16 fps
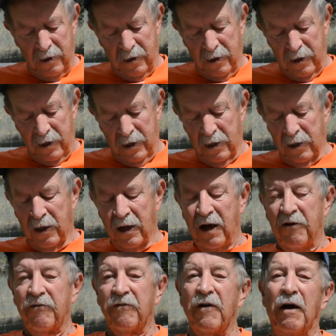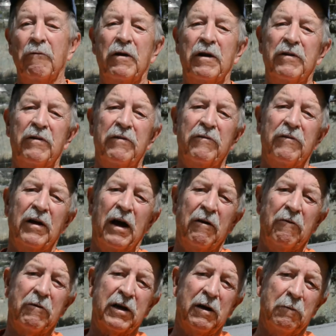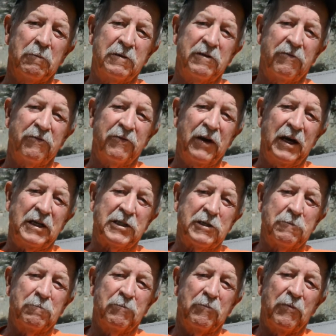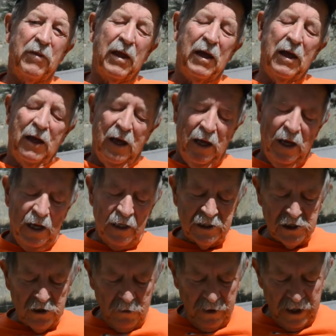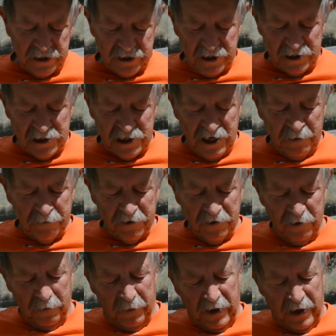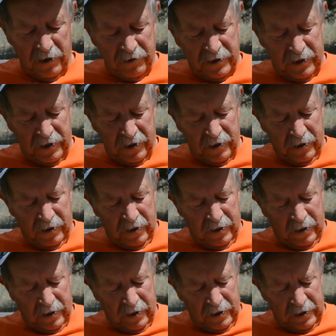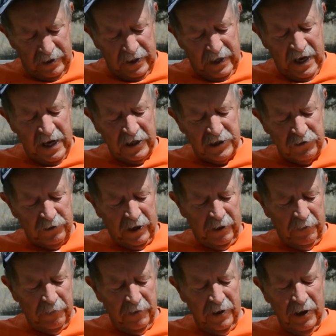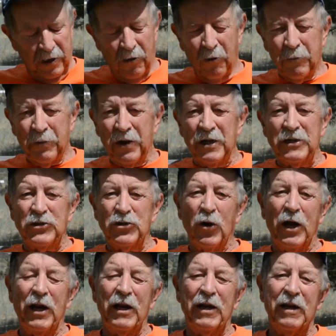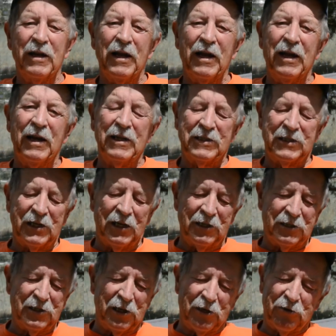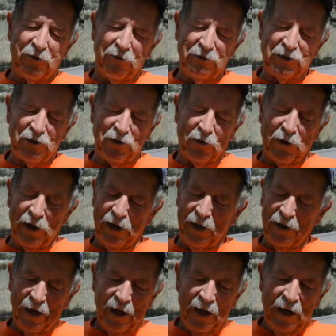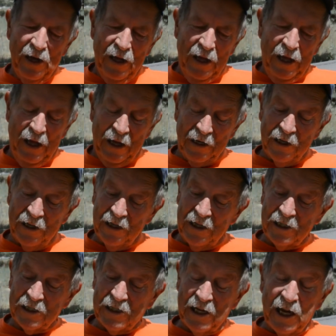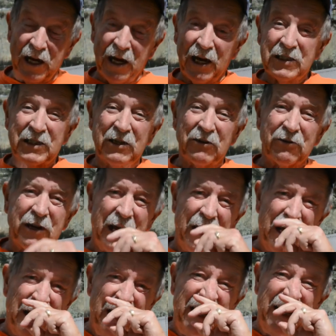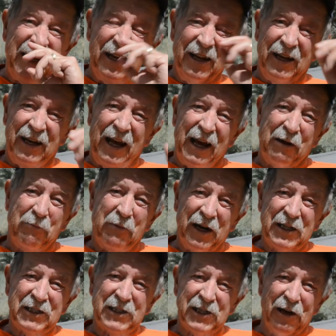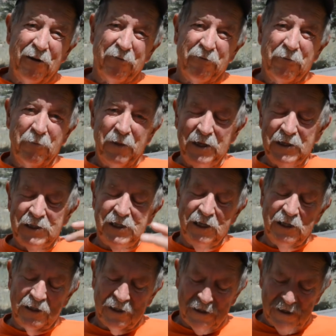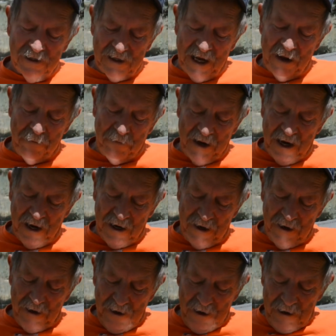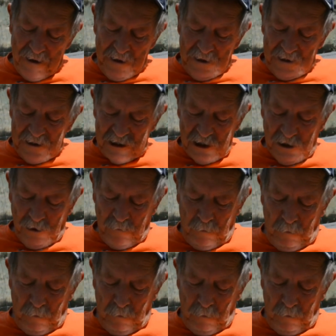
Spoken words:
in life I would come to face. And so ends the chapter about the hatchery. I hope you enjoyed it, and it's a true story. And to this day, I still can't eat an egg by itself. It's just that bad. So,